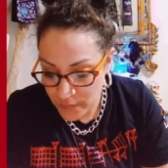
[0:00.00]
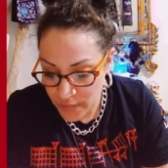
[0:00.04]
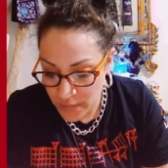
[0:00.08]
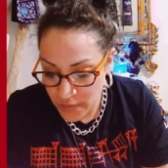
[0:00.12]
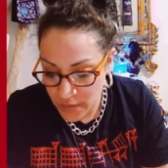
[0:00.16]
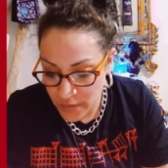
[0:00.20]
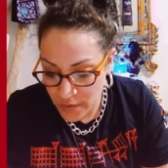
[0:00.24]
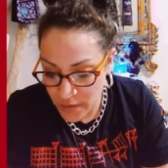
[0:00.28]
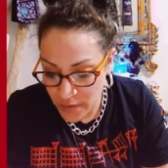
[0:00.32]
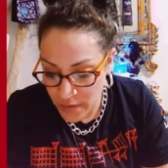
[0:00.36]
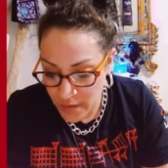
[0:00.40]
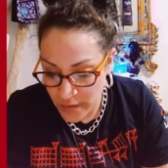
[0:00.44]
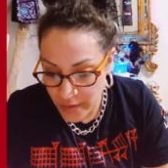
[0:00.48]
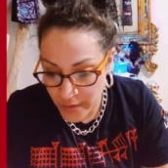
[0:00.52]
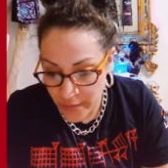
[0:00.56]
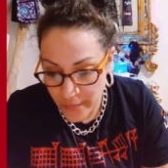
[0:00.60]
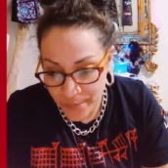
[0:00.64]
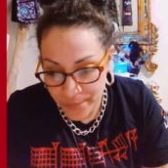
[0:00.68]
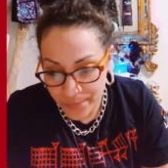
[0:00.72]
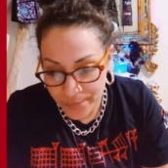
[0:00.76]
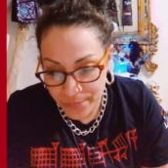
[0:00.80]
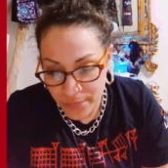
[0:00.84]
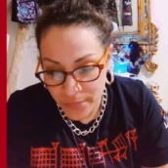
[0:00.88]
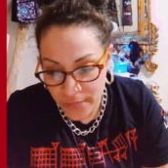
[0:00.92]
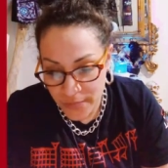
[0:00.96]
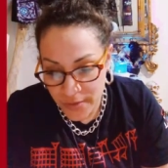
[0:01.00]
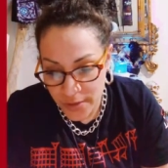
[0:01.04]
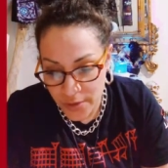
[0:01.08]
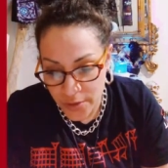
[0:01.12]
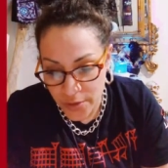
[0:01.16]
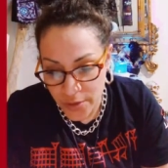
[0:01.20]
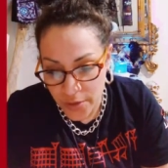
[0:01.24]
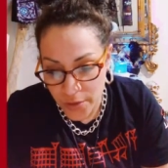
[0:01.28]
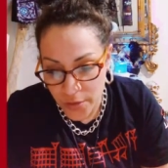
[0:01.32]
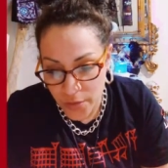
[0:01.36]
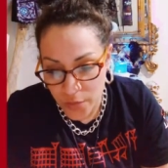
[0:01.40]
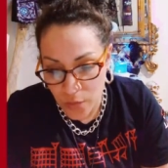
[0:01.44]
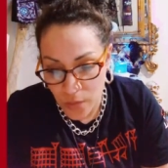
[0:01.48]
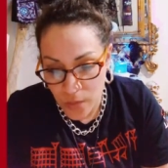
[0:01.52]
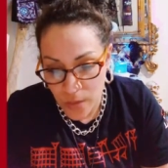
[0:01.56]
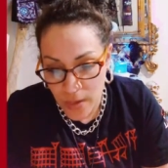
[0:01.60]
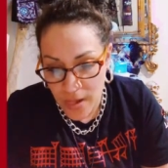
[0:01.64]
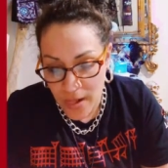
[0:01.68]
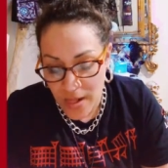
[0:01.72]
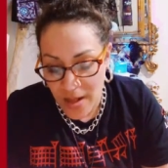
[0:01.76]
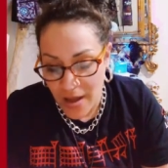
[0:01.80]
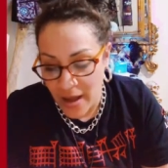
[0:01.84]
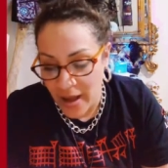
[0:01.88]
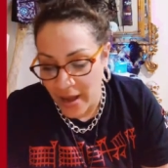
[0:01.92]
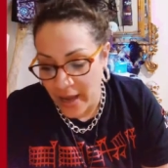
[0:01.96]
um, you know,
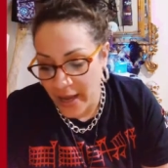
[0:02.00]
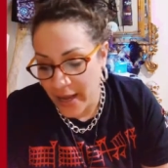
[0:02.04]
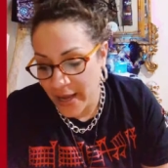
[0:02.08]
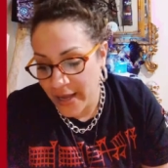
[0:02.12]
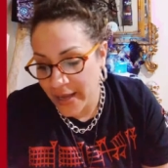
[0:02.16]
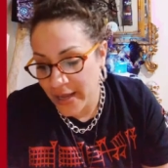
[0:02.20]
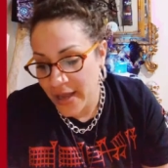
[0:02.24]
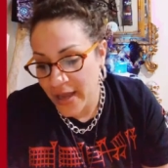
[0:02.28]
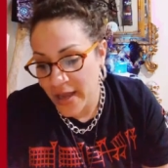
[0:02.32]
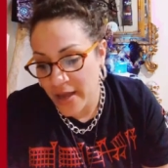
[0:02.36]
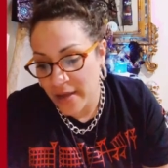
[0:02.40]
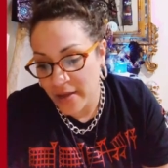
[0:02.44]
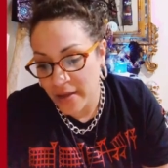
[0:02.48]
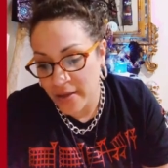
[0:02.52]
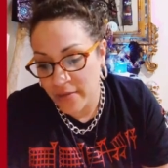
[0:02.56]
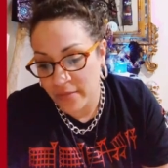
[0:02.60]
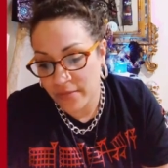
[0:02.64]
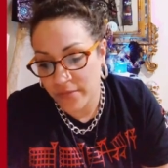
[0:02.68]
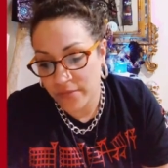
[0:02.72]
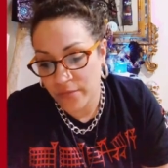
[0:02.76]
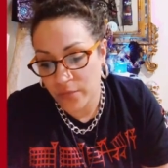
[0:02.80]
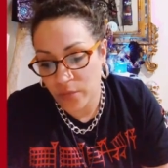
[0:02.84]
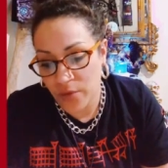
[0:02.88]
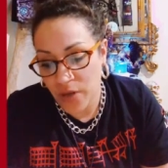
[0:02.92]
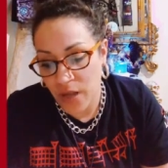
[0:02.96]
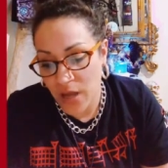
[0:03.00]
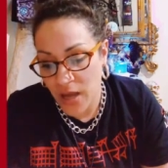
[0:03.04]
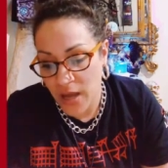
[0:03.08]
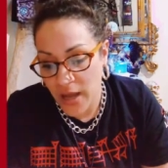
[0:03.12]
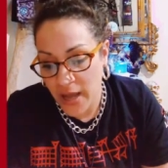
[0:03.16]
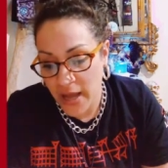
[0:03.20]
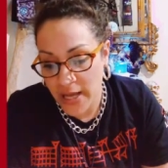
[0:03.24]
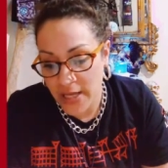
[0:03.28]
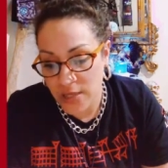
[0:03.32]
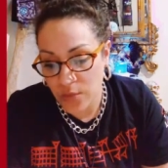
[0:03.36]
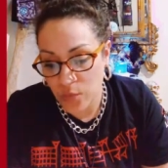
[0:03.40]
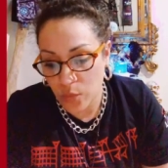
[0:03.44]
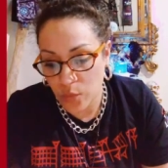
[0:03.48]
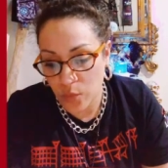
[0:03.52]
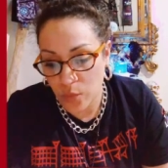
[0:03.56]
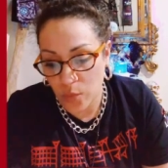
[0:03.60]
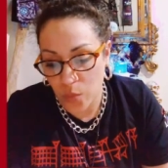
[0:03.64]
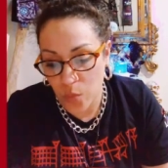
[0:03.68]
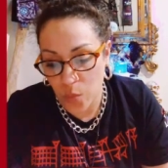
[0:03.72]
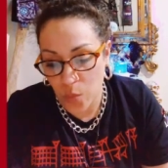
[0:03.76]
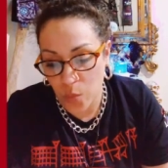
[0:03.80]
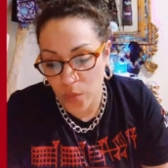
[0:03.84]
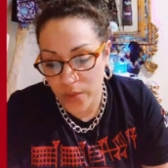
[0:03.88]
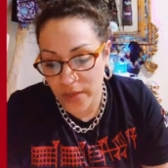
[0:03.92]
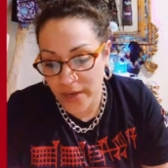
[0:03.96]
I have, I,
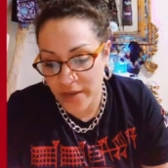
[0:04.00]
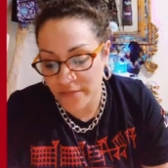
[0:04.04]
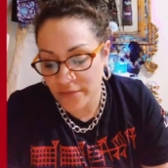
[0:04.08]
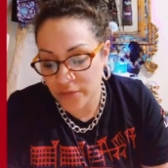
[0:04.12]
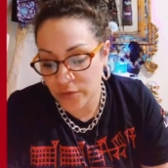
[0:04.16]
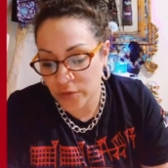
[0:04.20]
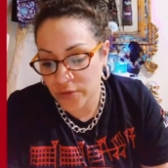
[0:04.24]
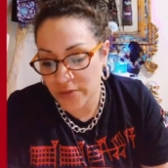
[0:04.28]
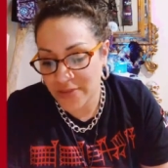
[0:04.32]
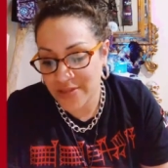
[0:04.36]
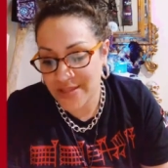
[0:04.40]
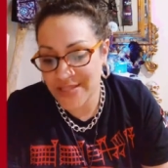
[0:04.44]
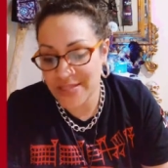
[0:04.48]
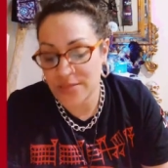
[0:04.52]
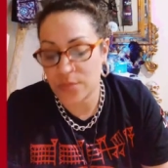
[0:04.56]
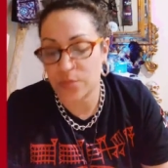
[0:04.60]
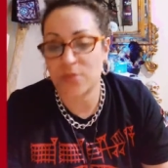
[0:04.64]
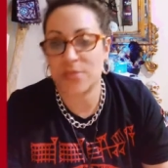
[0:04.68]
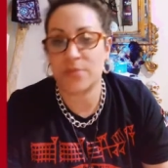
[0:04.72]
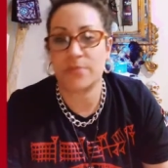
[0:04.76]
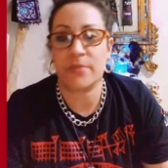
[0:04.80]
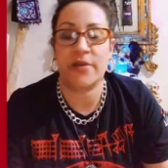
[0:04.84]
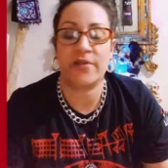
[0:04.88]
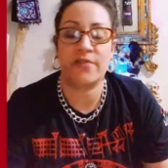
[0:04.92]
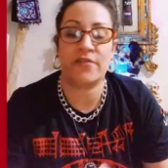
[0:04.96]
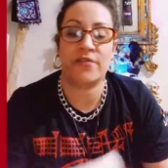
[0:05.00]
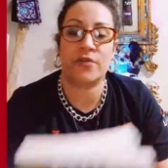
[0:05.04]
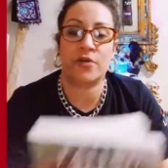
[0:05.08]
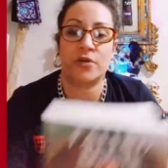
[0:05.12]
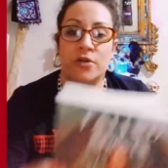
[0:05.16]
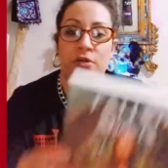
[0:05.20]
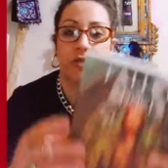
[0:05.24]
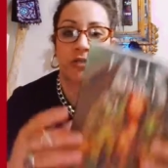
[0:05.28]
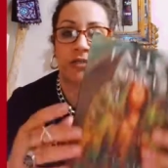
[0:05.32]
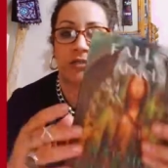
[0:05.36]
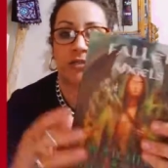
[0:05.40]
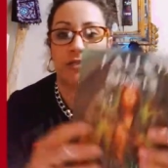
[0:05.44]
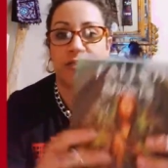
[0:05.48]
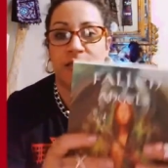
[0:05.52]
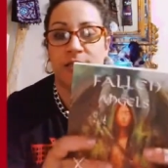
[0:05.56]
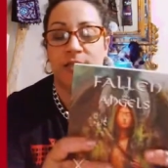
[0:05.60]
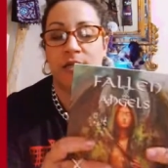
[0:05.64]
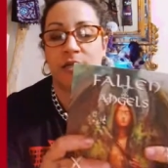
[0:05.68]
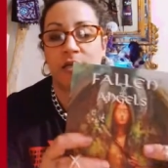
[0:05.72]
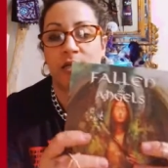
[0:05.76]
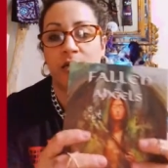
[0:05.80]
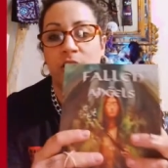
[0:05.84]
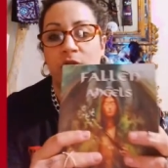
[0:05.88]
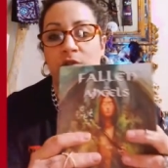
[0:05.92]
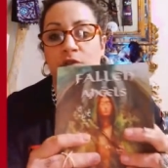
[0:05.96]
what I've, this was my first
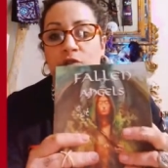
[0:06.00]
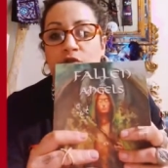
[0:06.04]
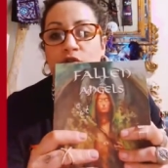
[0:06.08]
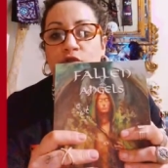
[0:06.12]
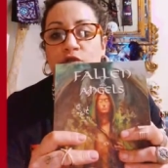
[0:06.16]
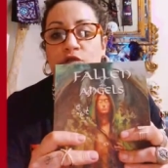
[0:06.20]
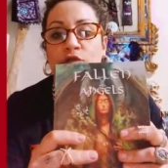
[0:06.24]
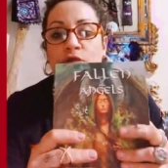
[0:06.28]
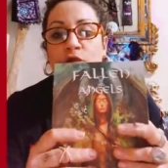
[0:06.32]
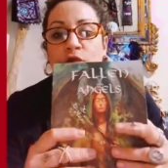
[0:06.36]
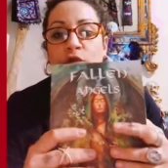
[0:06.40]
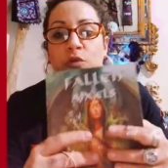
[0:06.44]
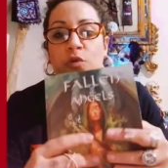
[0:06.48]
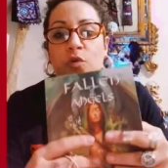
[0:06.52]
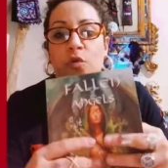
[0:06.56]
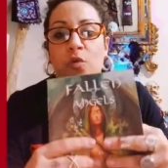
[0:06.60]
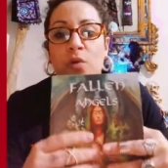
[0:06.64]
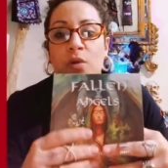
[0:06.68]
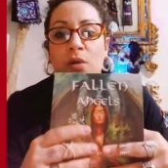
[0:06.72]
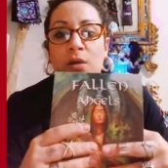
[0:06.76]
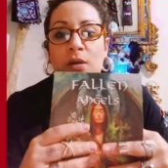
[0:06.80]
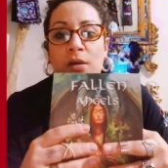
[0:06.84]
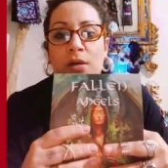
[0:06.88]
true,